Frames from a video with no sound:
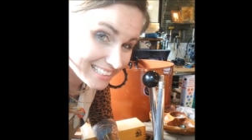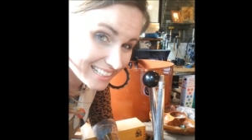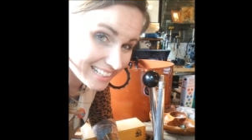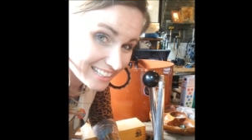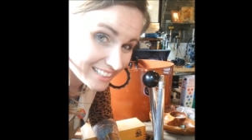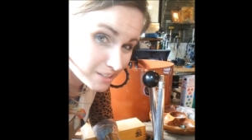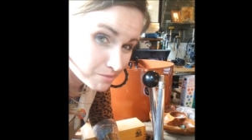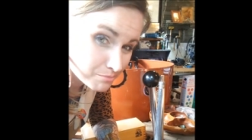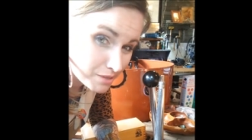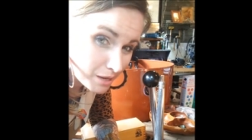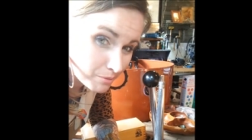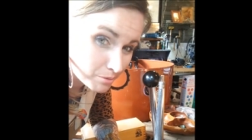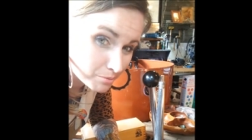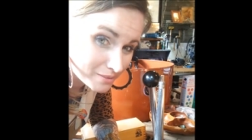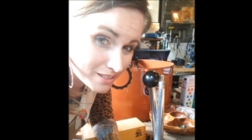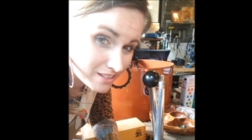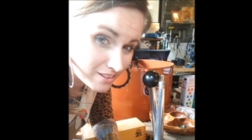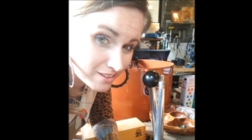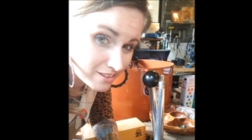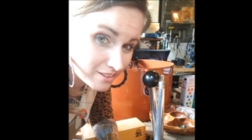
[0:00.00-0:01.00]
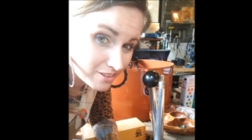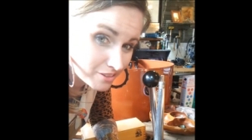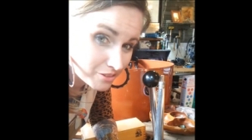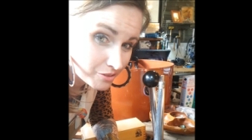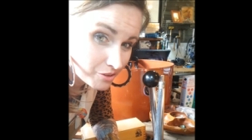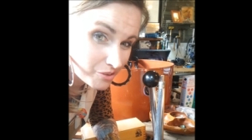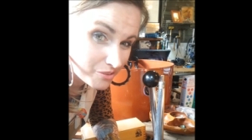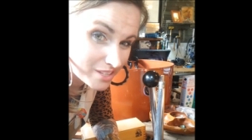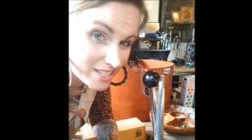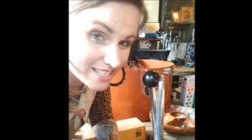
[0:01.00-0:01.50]
I can probably
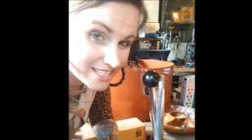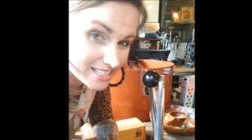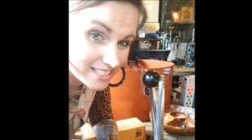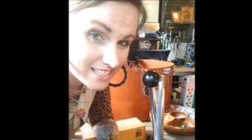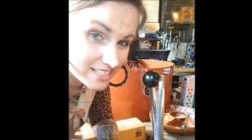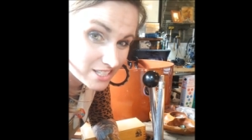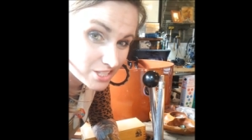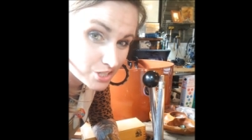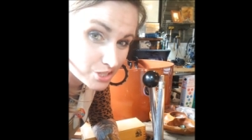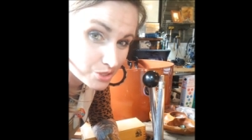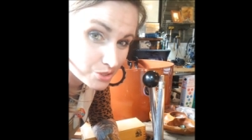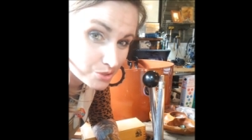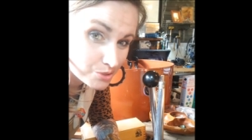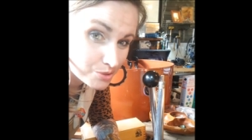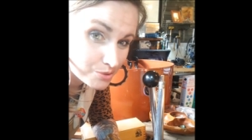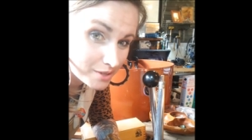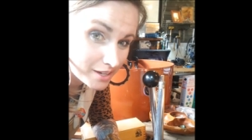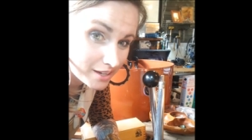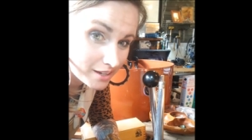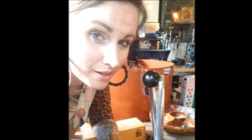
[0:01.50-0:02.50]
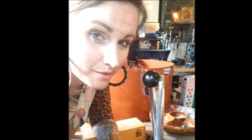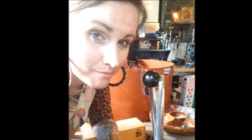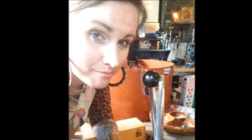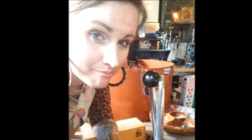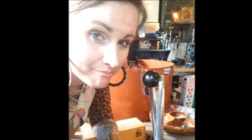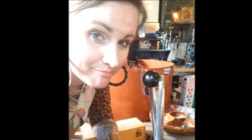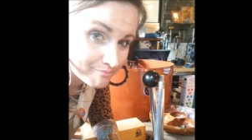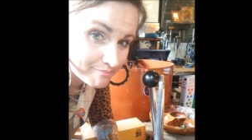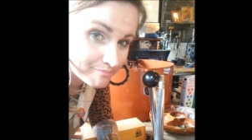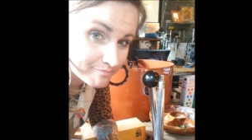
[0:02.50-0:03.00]
throw this into uh,
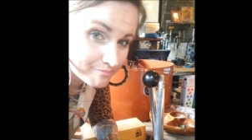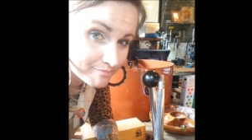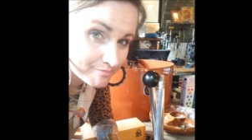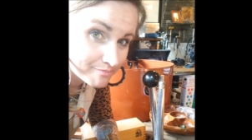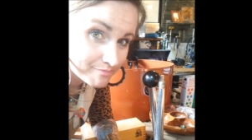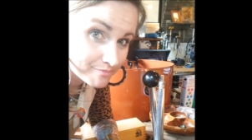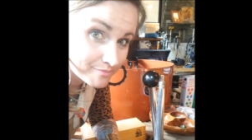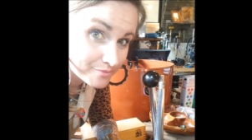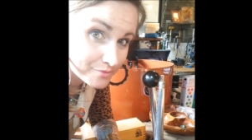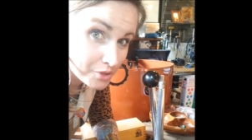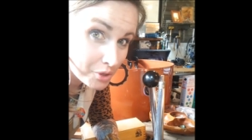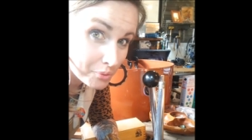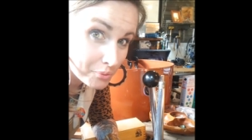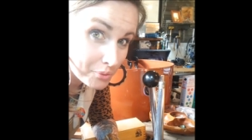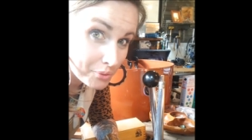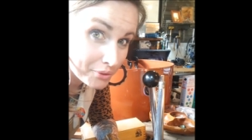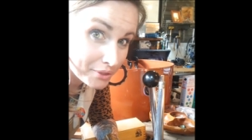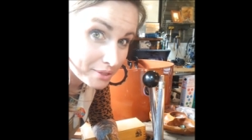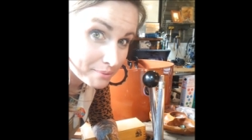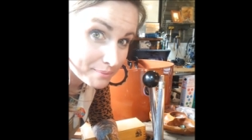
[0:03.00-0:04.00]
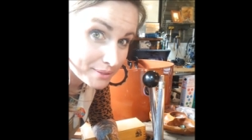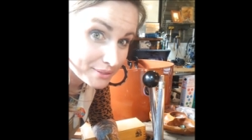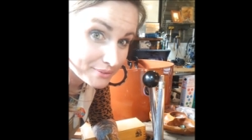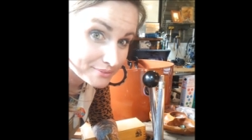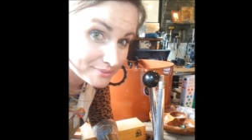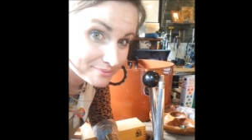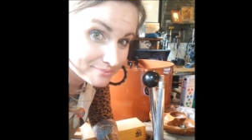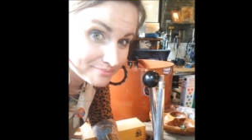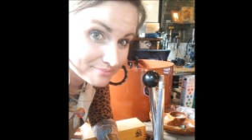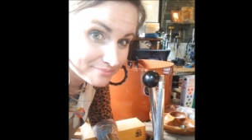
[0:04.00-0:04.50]
a rolling mill.